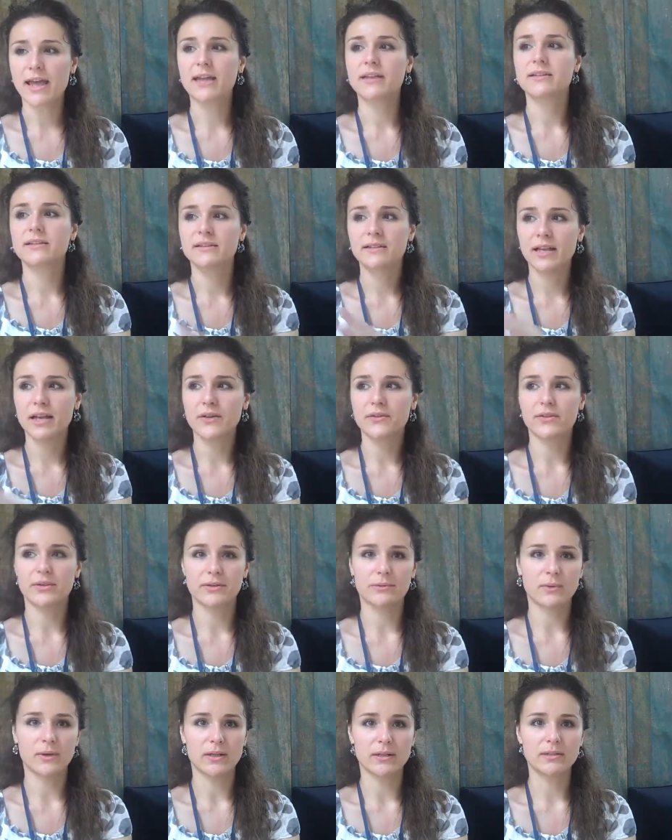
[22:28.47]
and
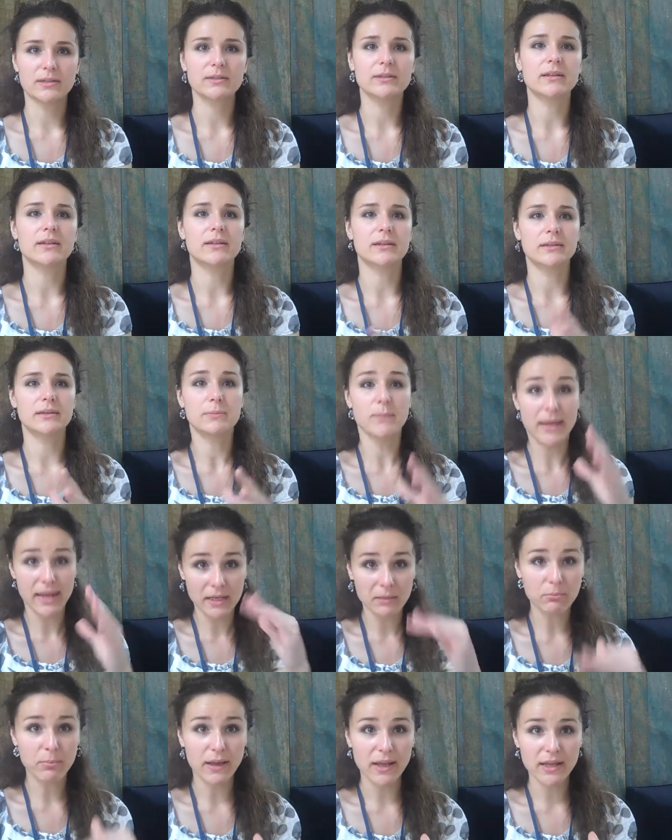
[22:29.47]
another one, the, the
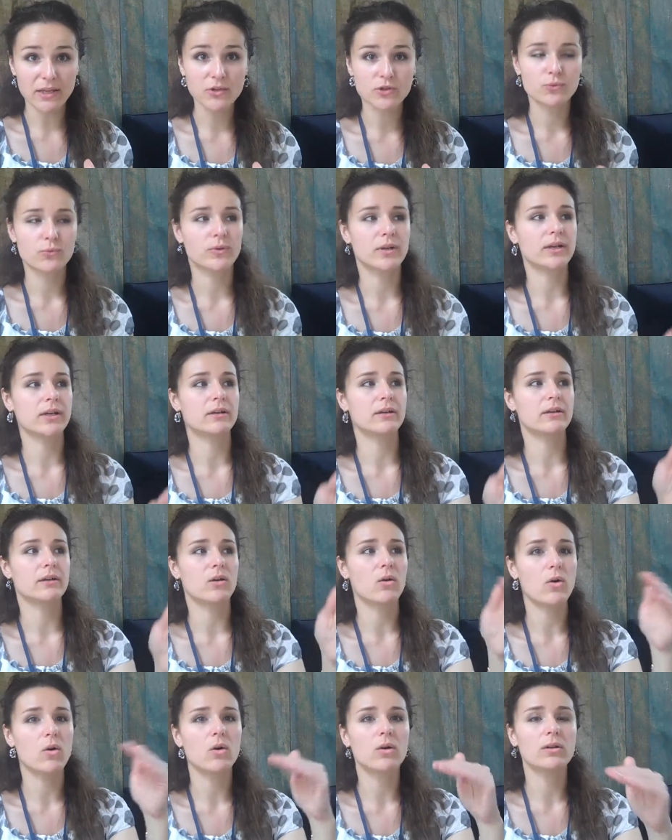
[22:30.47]
main page,
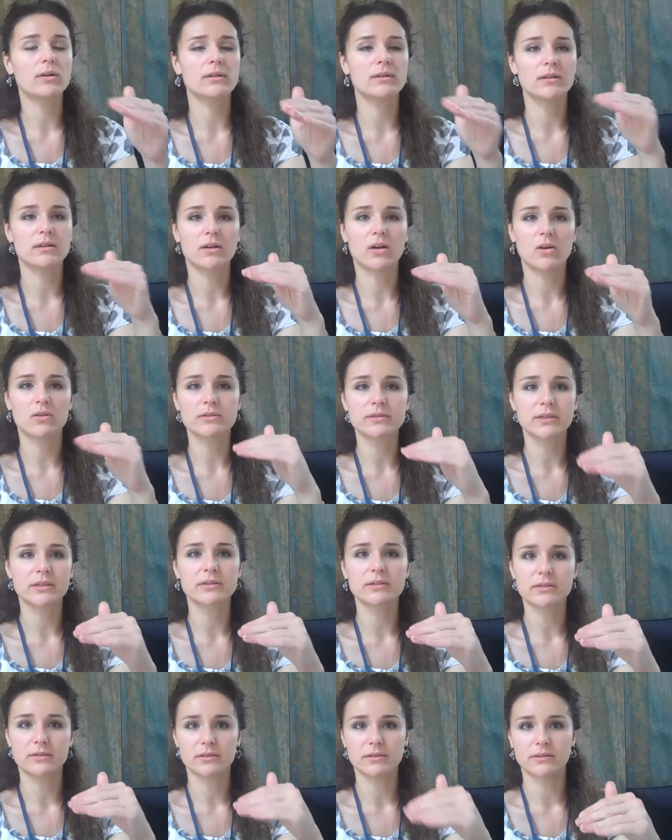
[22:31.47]
where all the
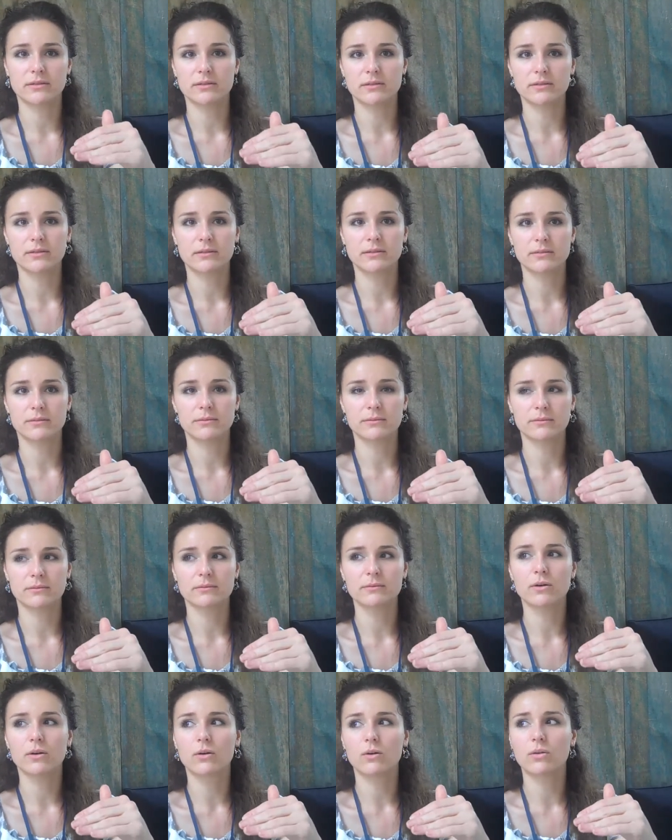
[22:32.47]
content, uh,
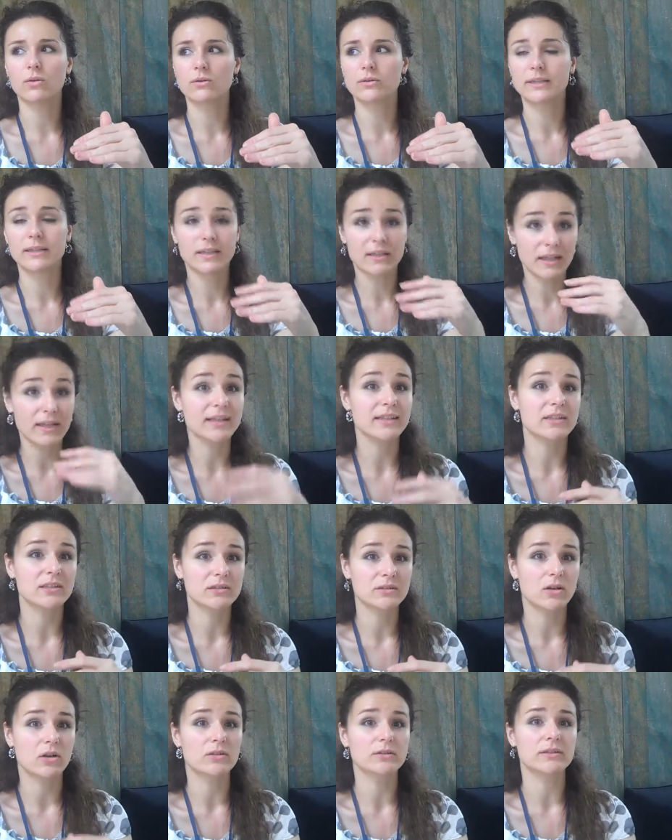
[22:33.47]
all the
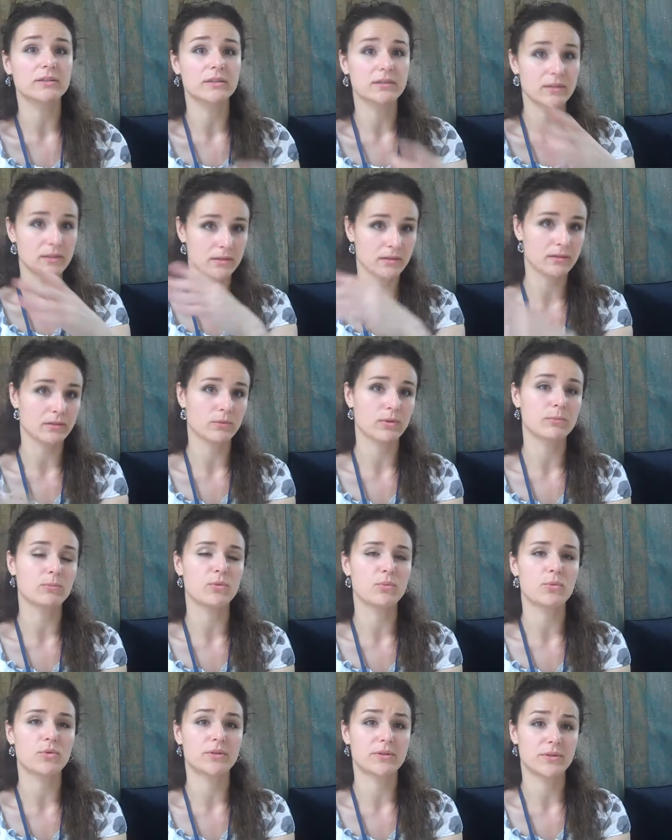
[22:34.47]
latest content that the
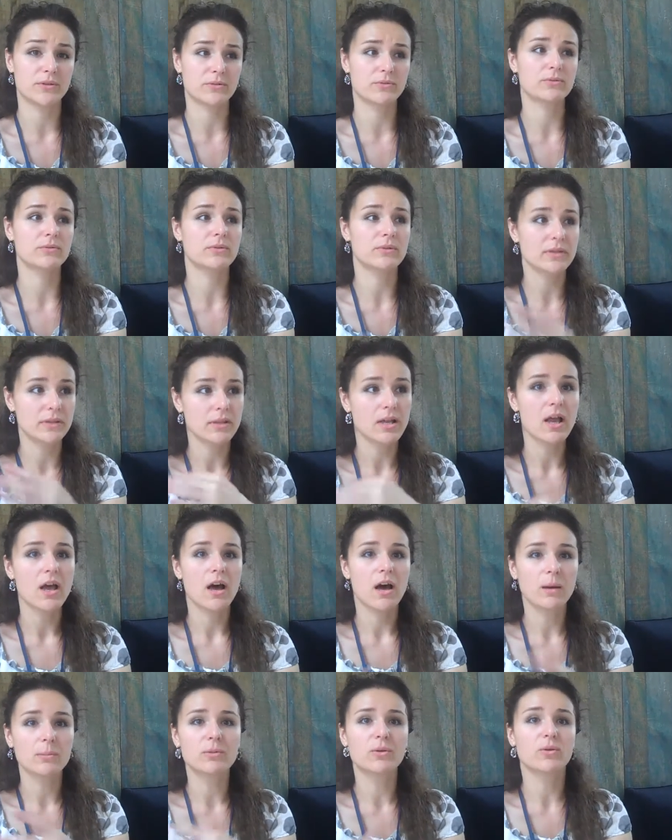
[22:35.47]
web reporters do, it's
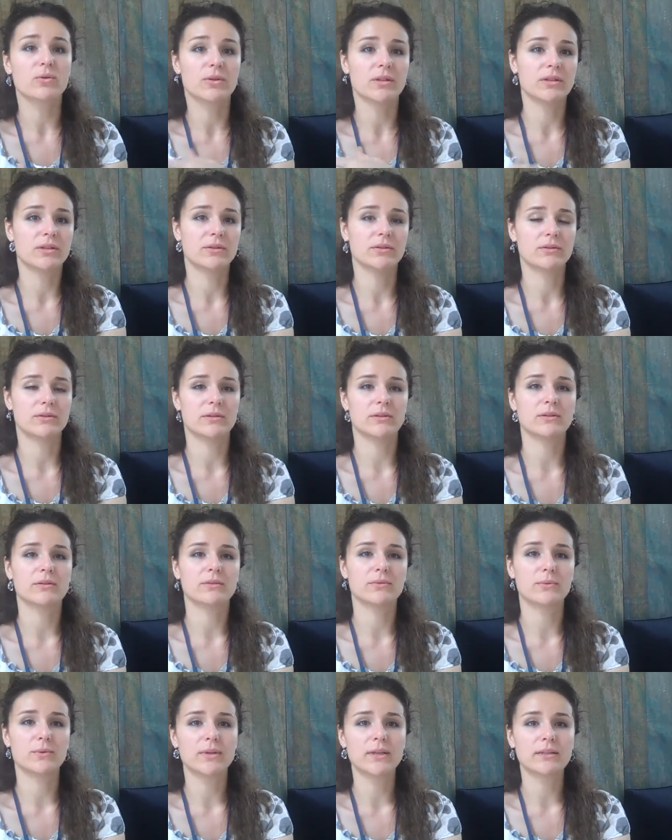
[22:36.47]
uploaded in,
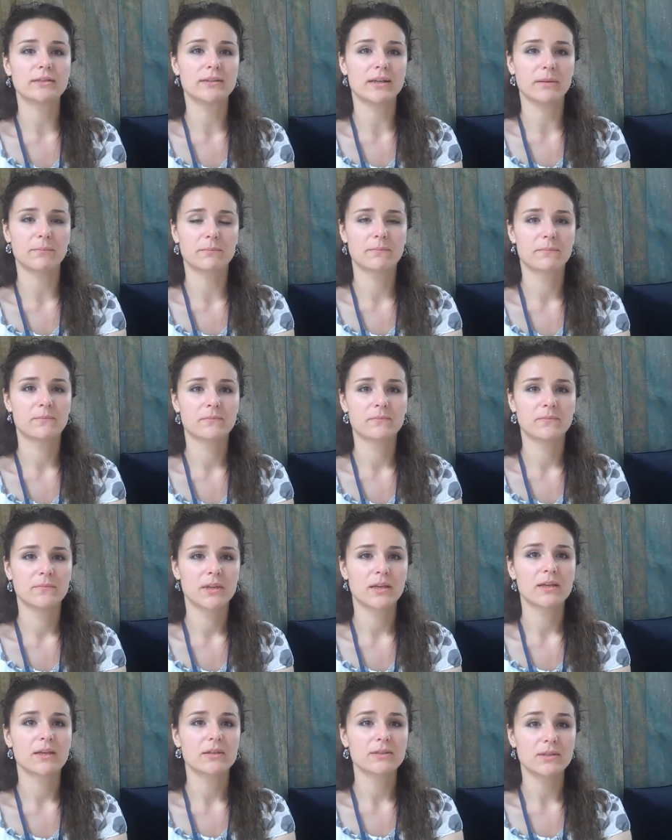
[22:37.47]
in real time.
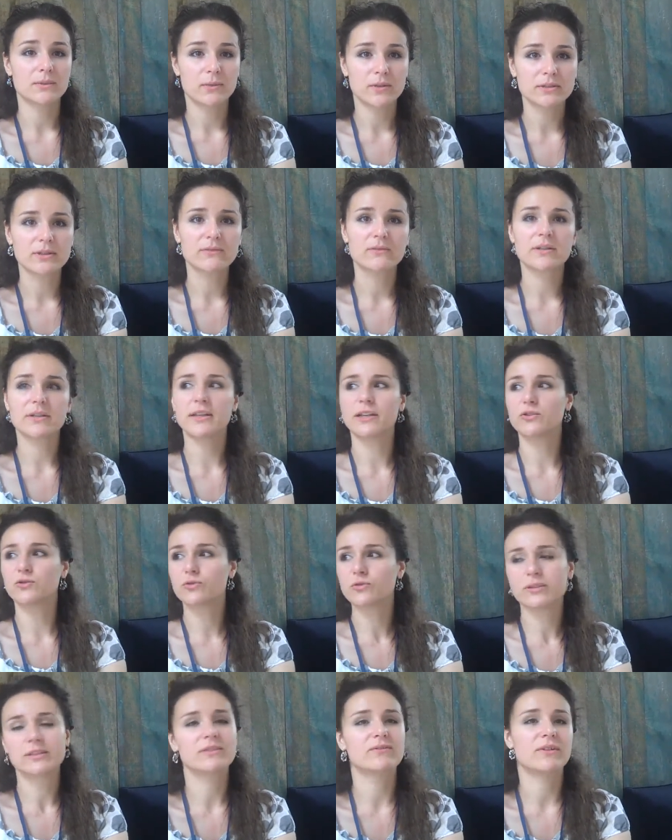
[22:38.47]
So whatever they
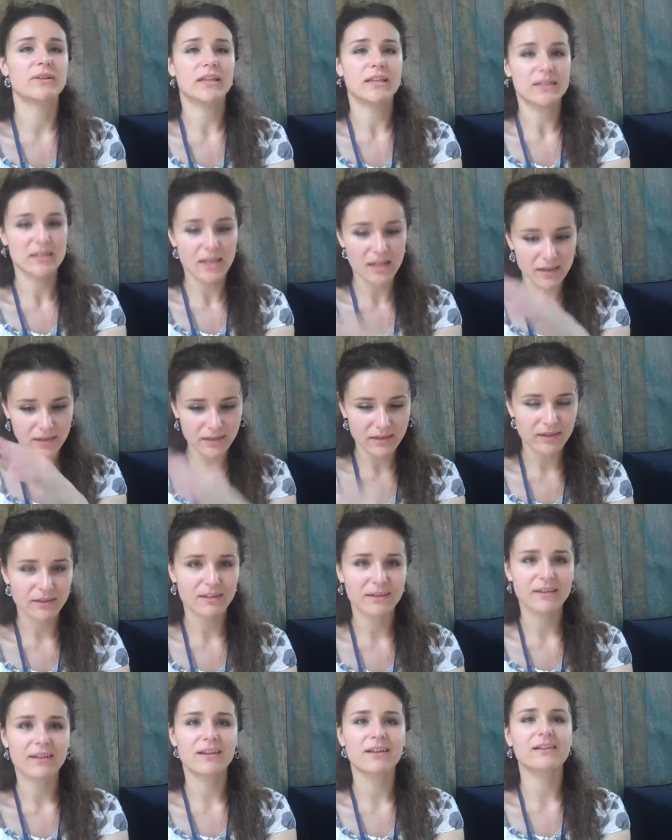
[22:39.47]
do, whatever they say,
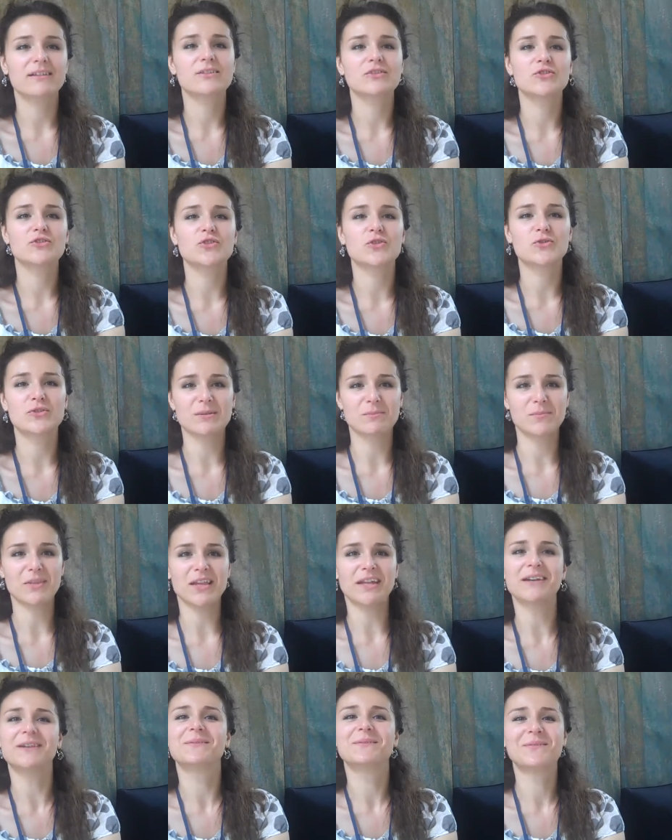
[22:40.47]
shows
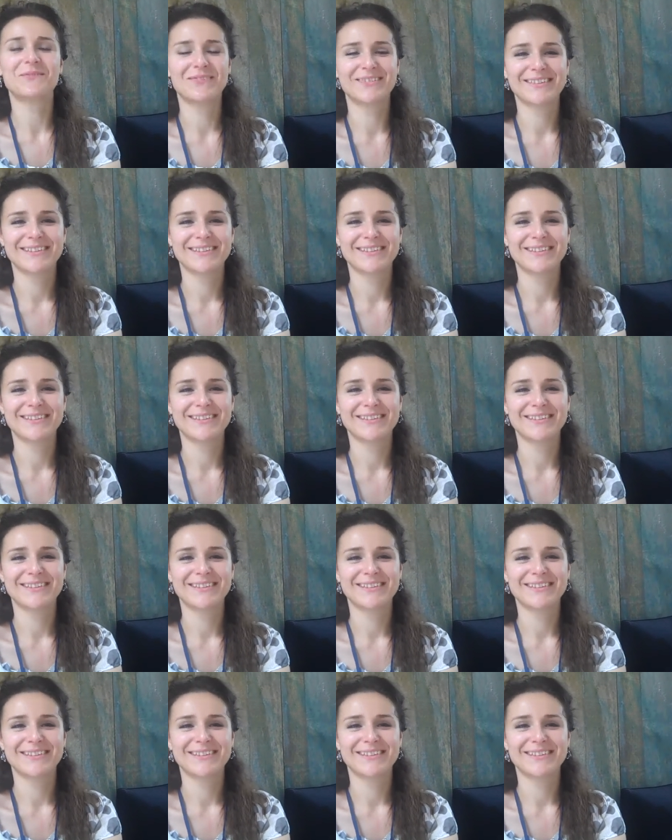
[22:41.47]
up there.